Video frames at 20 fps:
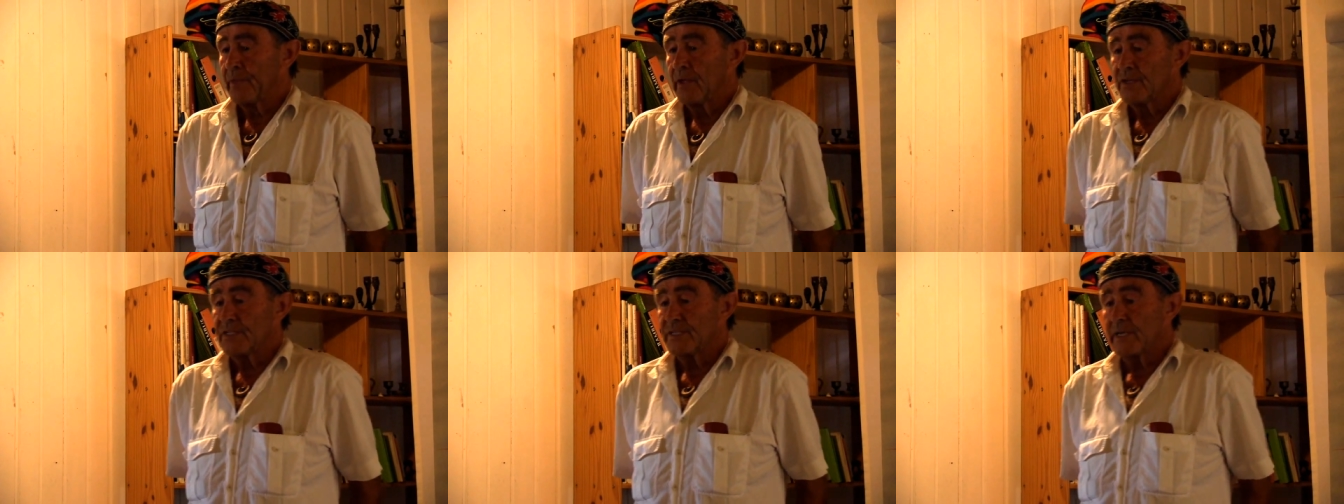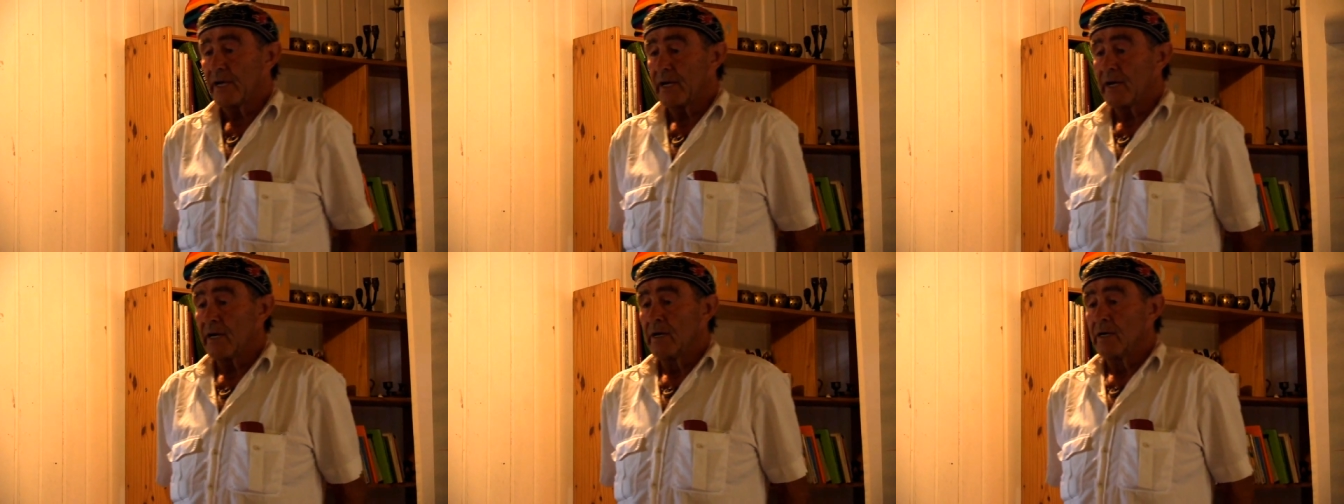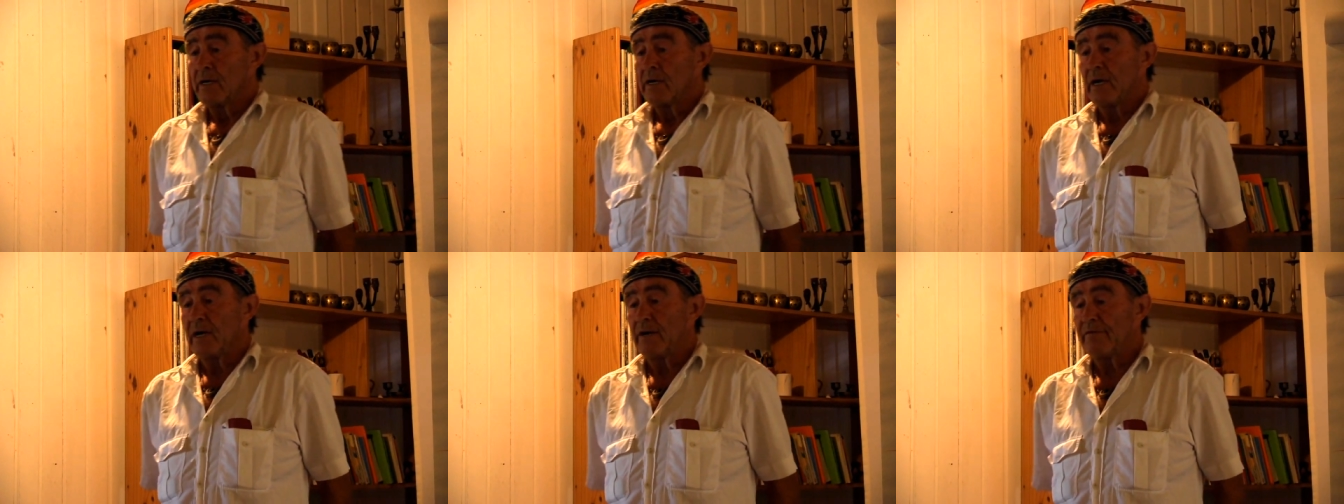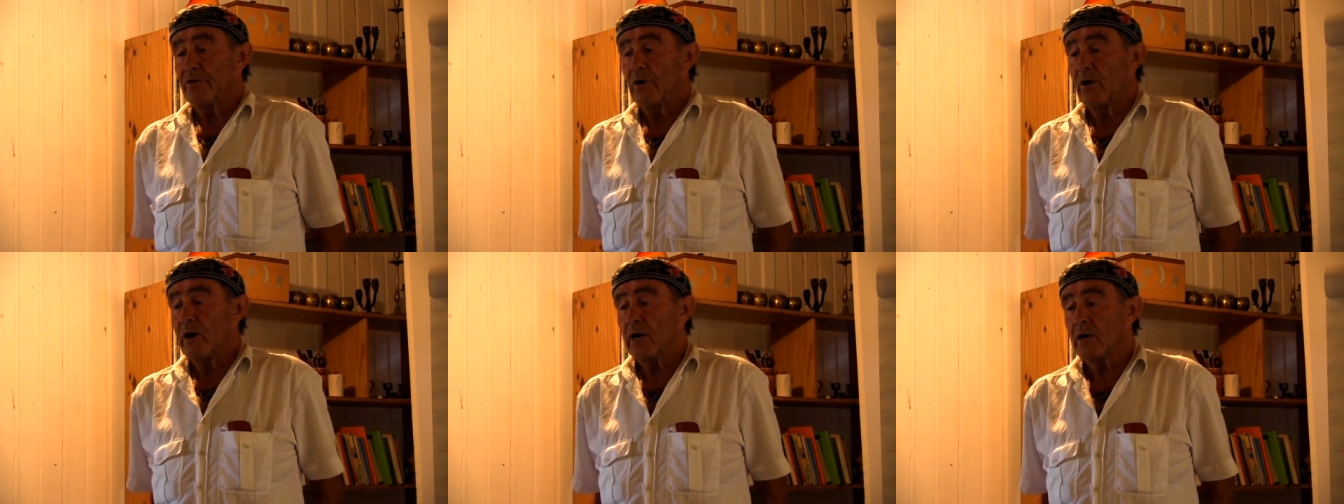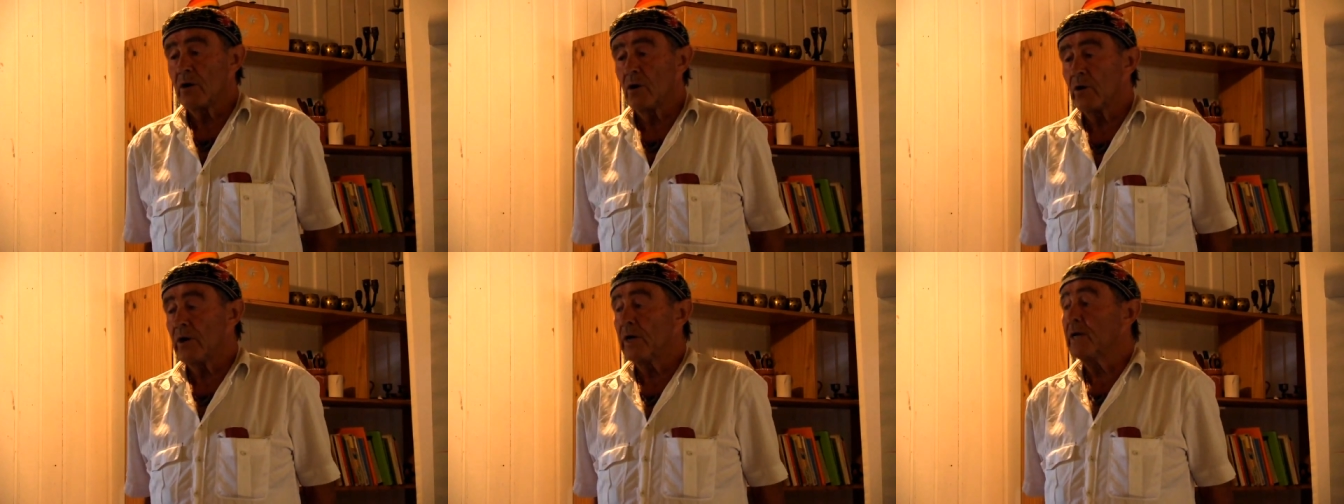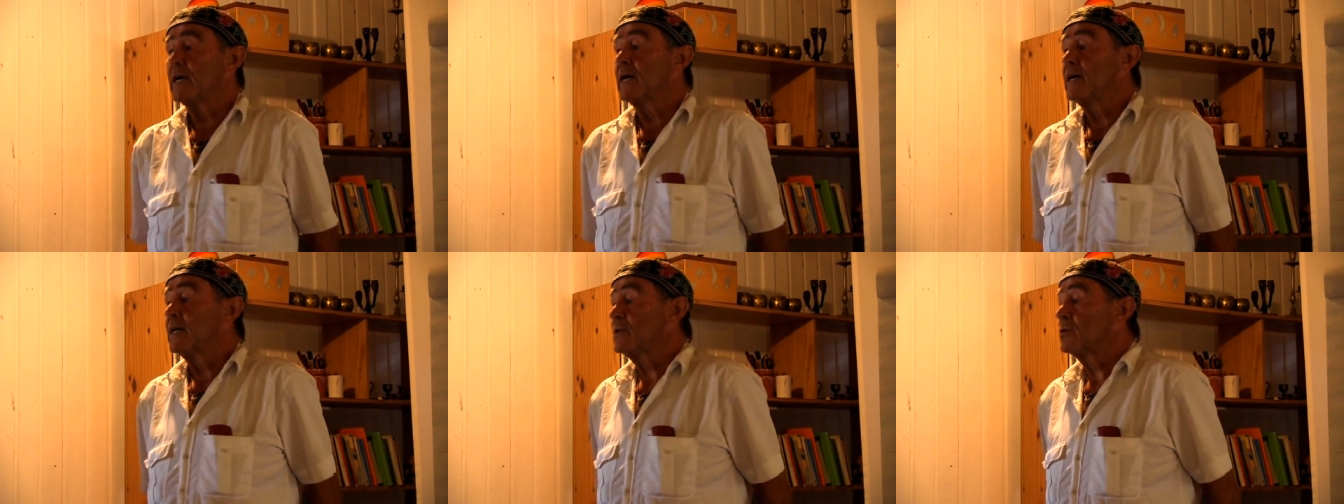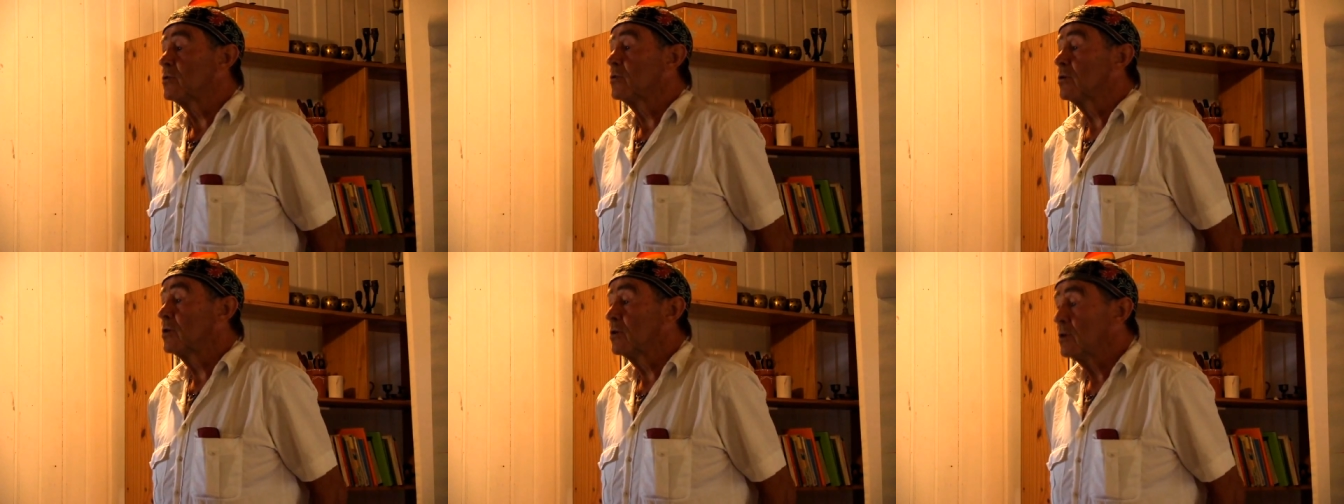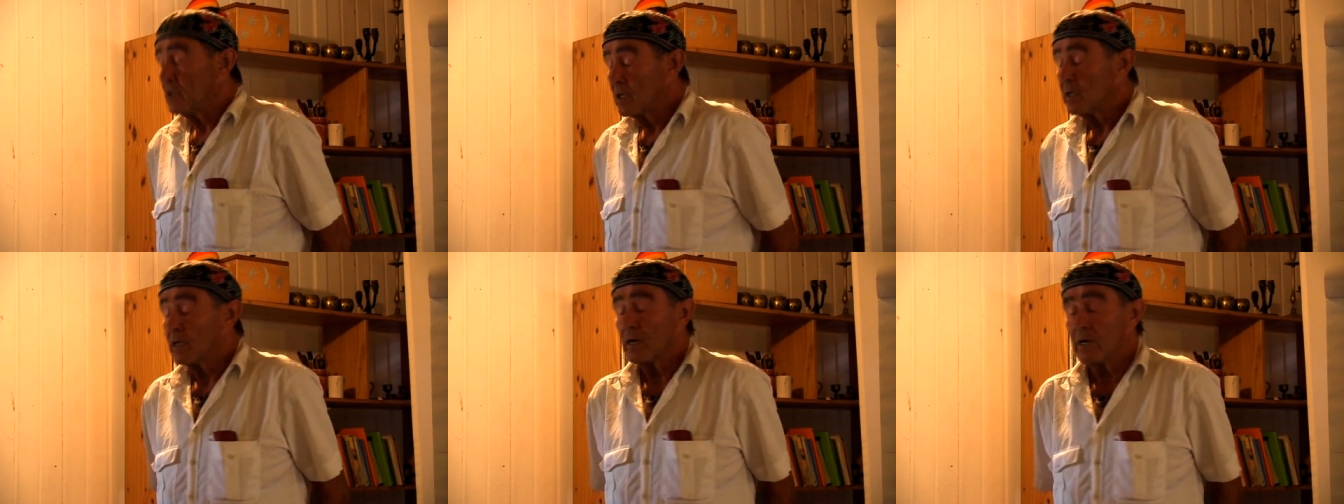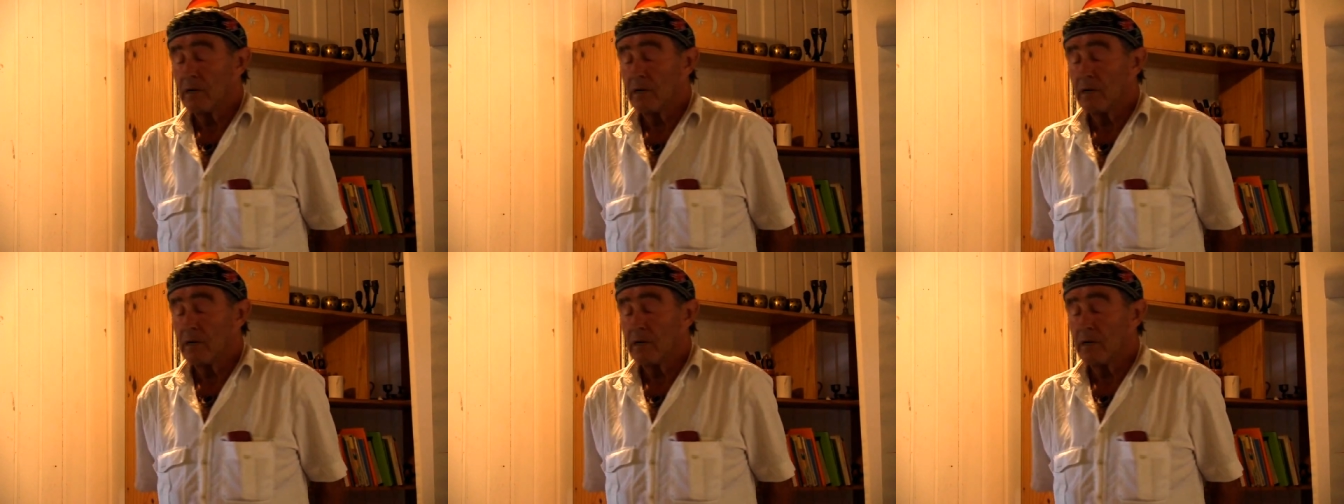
thing. If you are going into,